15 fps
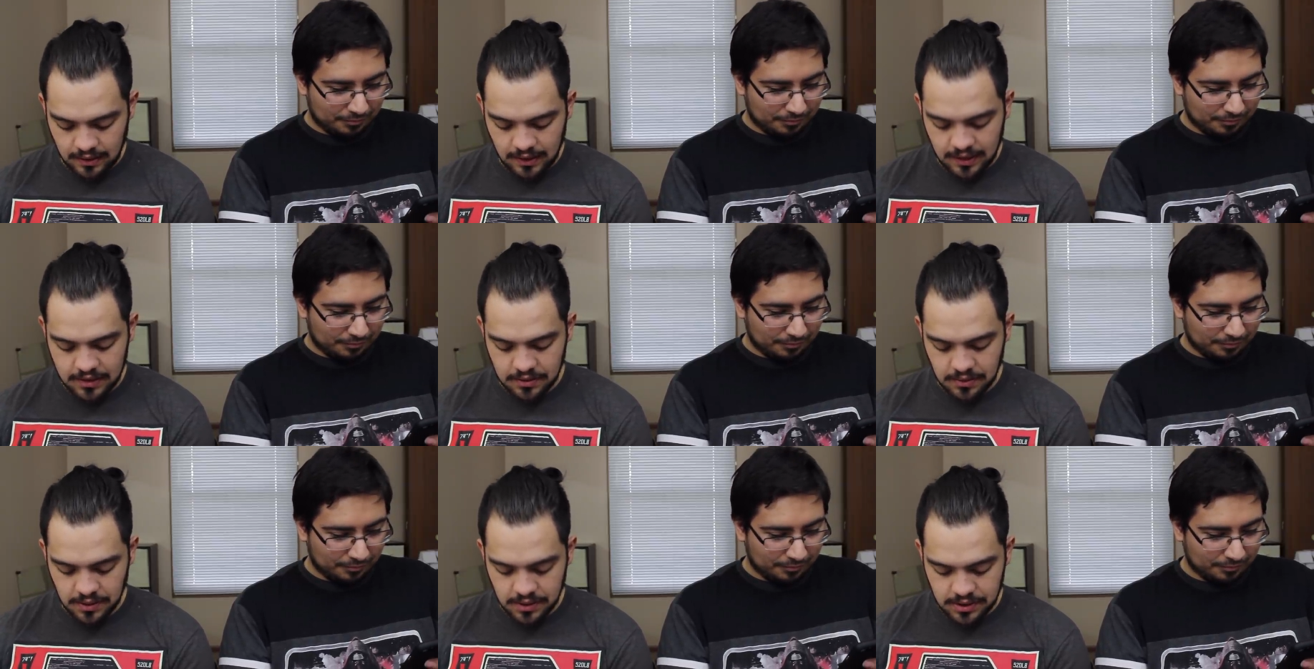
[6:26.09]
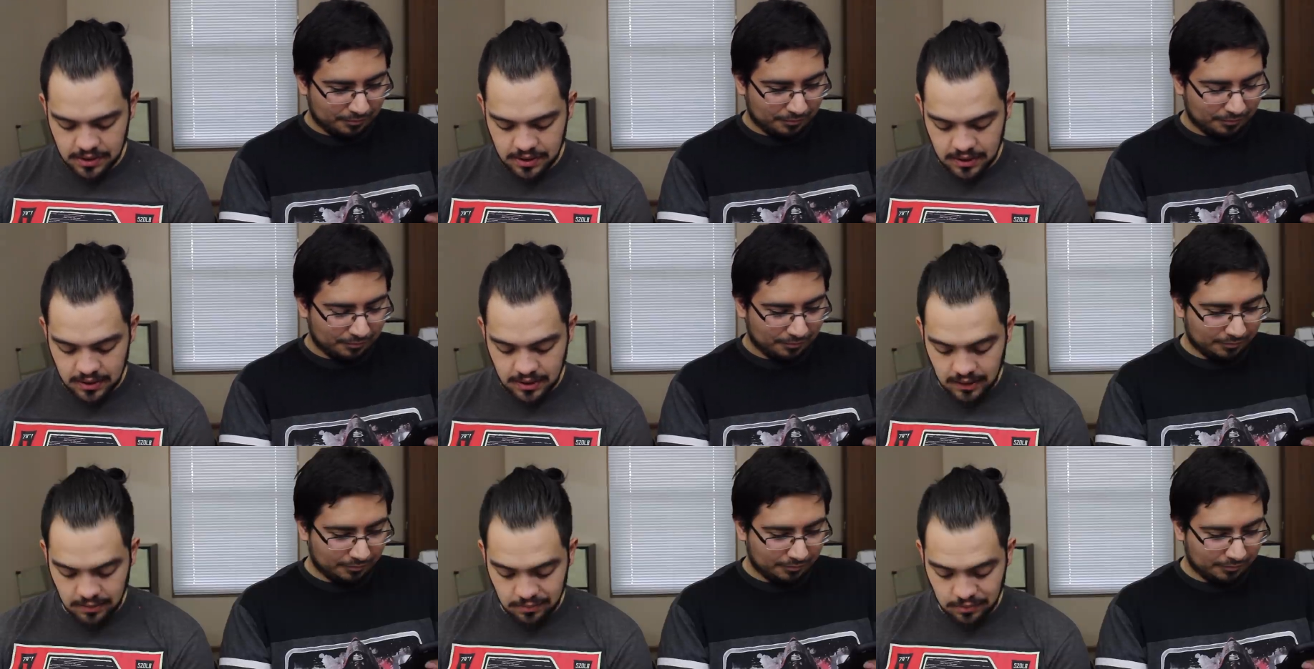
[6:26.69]
Speaker 1: Next
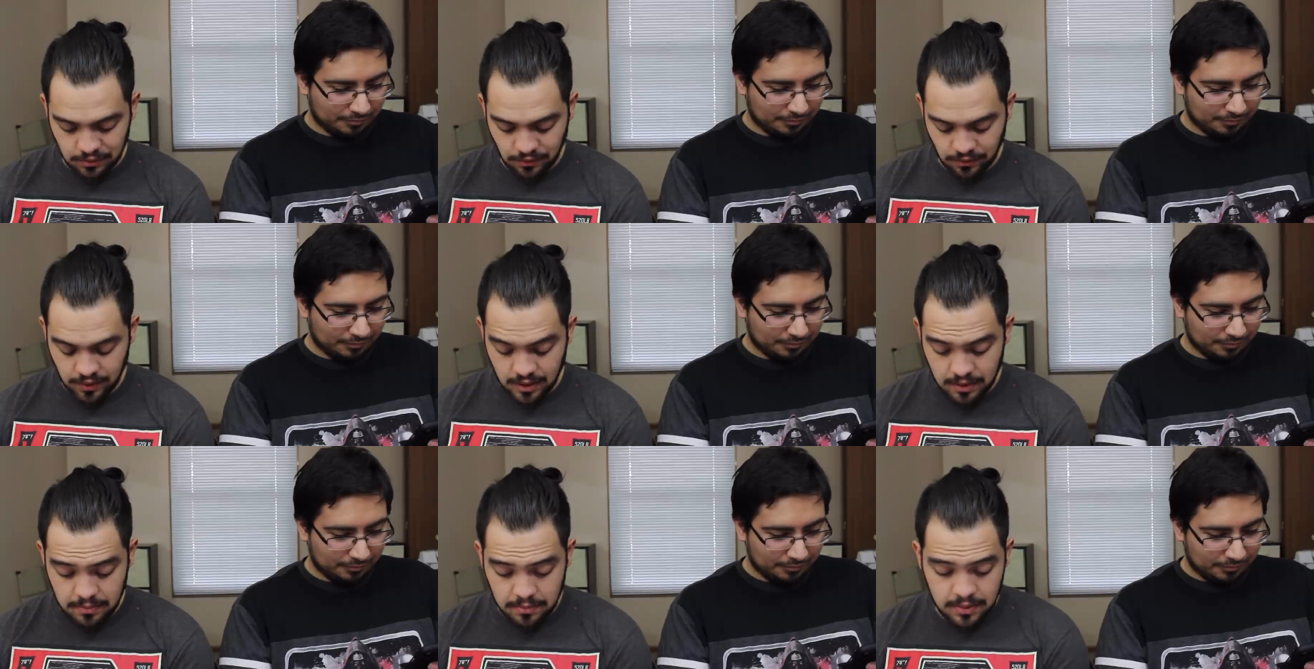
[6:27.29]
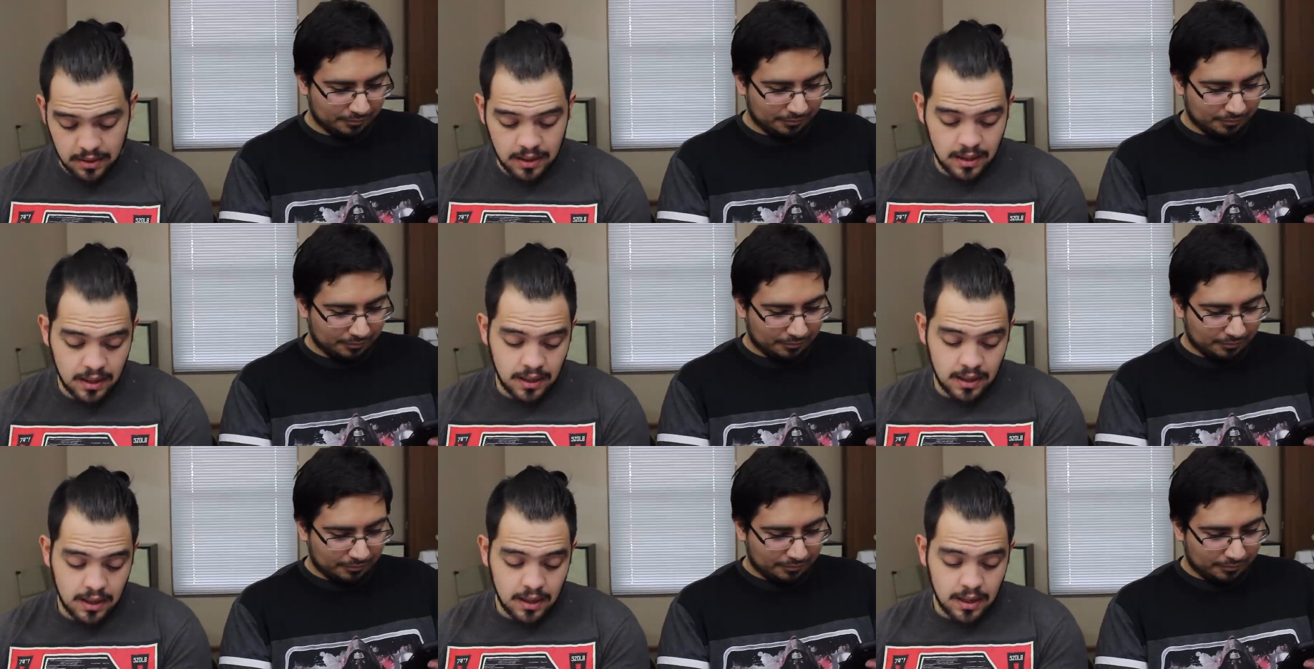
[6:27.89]
question comes from
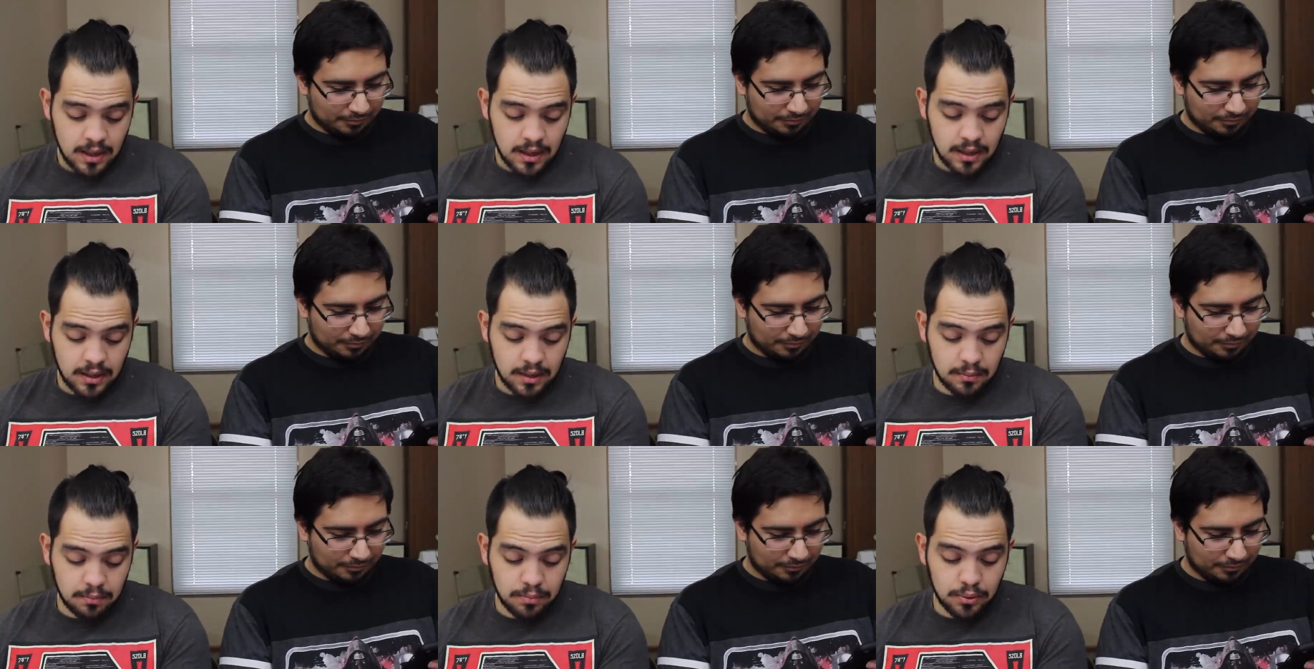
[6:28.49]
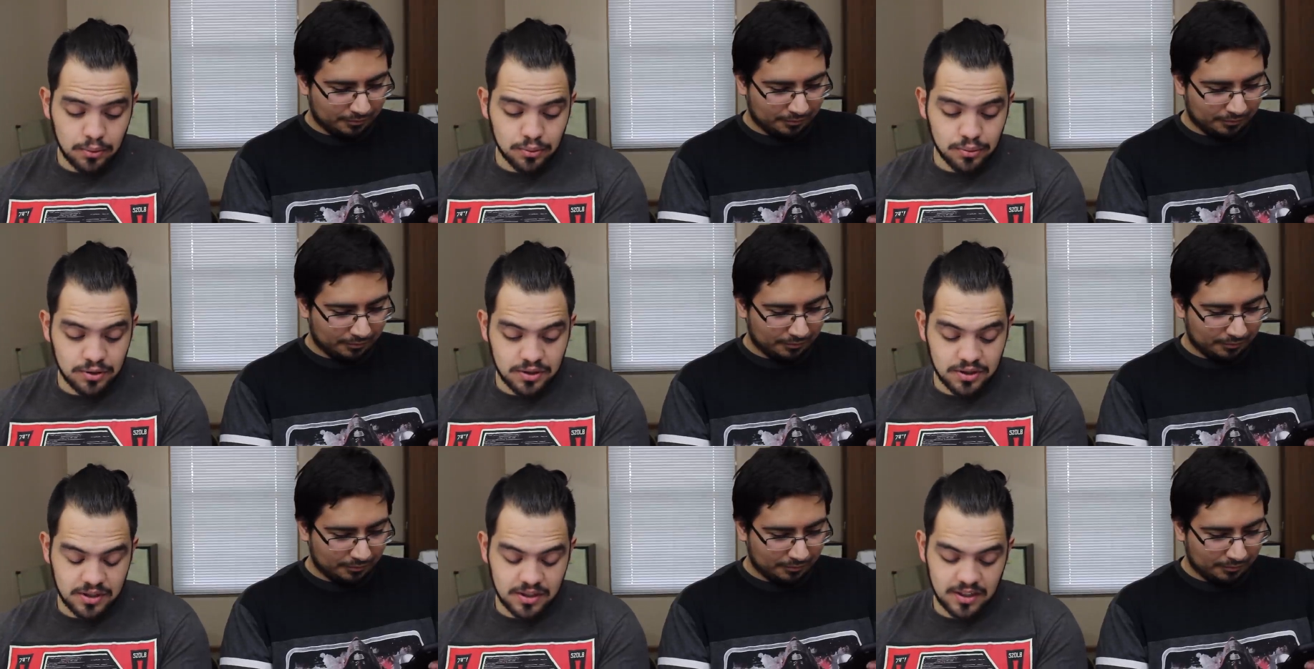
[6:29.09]

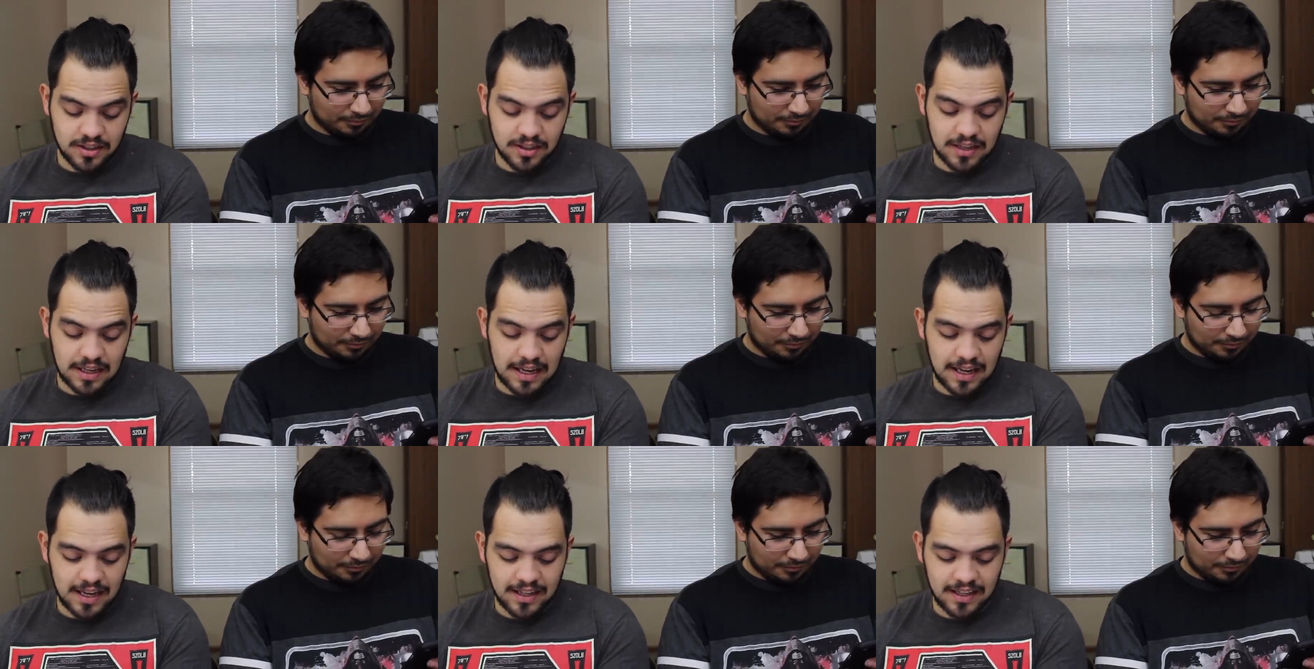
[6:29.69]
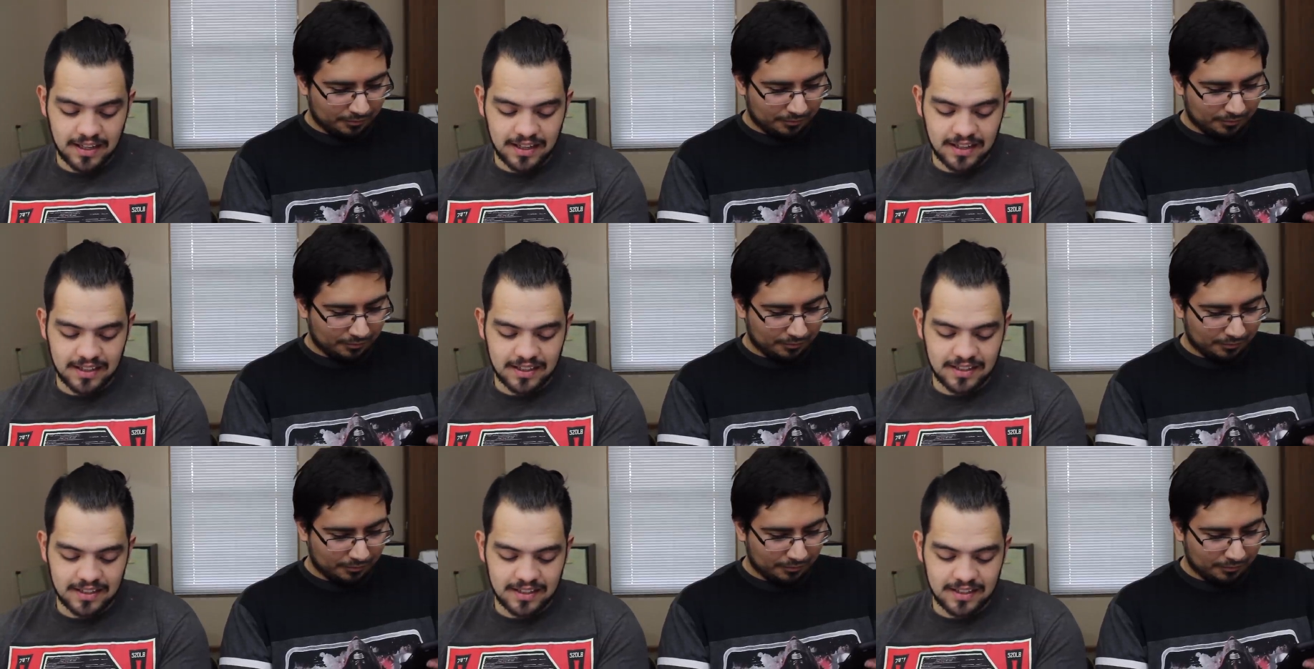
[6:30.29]
Caboose N-